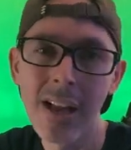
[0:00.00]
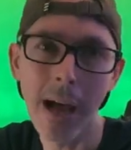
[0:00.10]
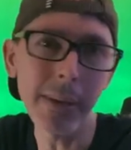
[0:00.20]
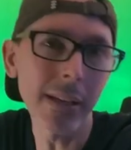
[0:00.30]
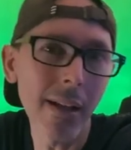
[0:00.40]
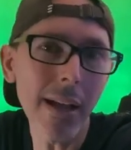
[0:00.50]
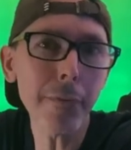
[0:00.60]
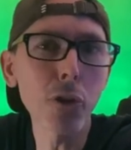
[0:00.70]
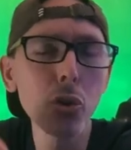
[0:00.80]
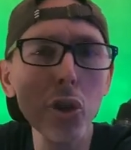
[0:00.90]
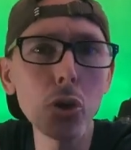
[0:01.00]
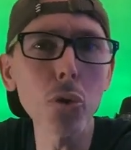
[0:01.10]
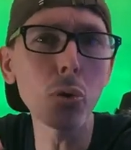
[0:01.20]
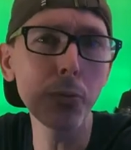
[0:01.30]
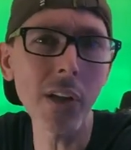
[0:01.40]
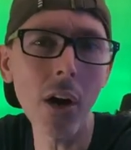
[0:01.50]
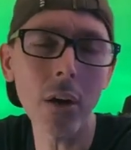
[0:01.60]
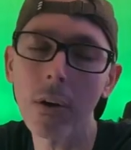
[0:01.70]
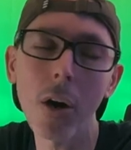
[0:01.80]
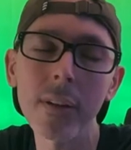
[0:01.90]
I mean, if you're new to V
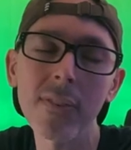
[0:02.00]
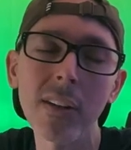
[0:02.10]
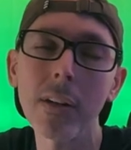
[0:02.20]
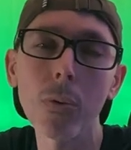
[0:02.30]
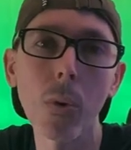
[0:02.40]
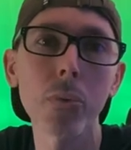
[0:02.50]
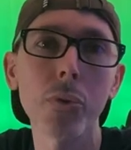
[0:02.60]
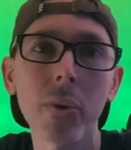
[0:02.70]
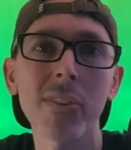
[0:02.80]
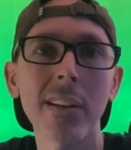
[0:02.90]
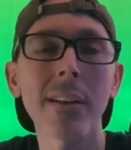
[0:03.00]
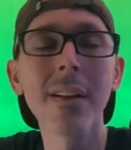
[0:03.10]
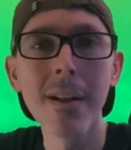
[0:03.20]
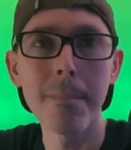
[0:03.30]
R, honestly, you won't notice it.